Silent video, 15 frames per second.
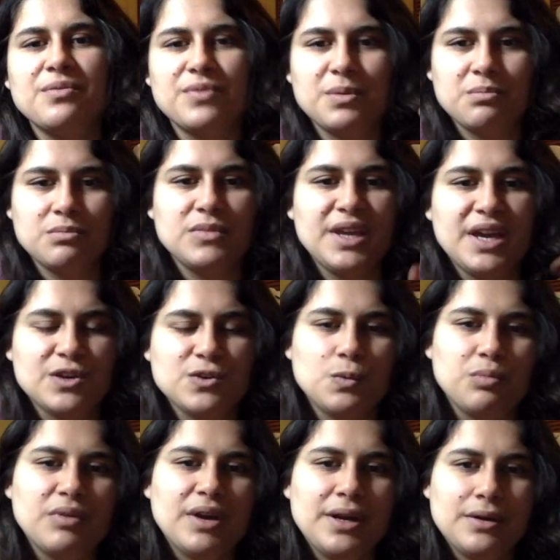from the actual
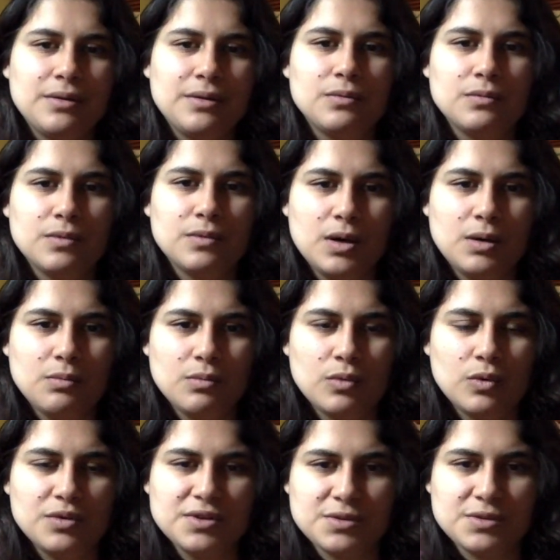breeder,
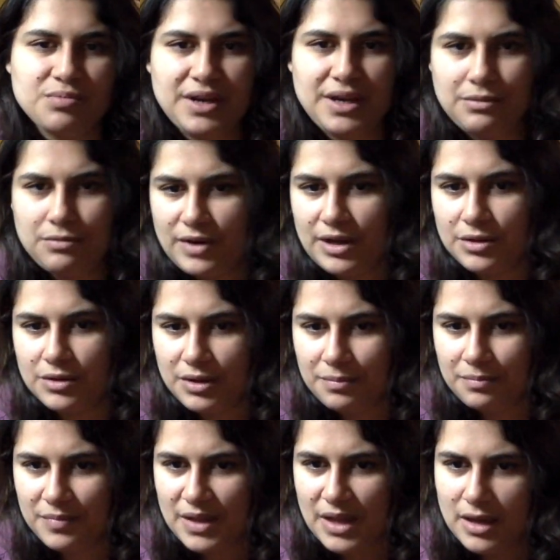horse breed regular.
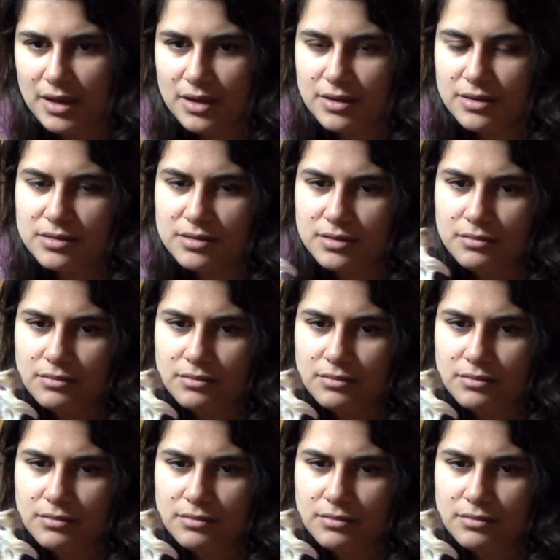So,